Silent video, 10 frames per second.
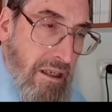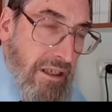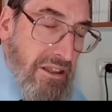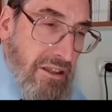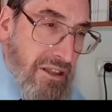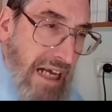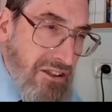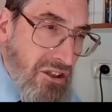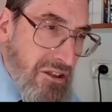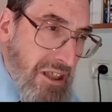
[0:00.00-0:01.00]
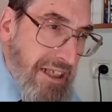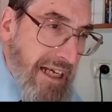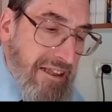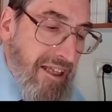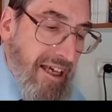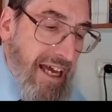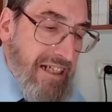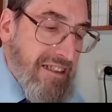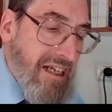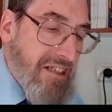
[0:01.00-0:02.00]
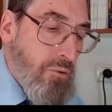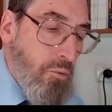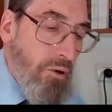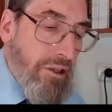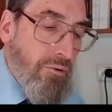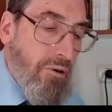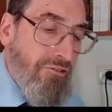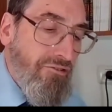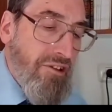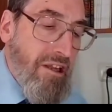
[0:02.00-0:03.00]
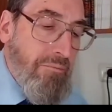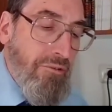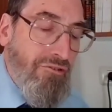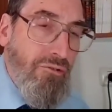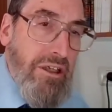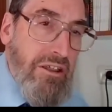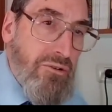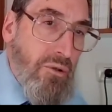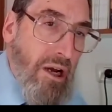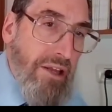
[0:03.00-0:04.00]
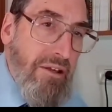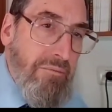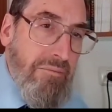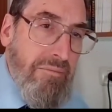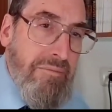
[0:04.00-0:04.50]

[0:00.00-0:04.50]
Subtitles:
Is that just to get the excess water off of them before you dry them?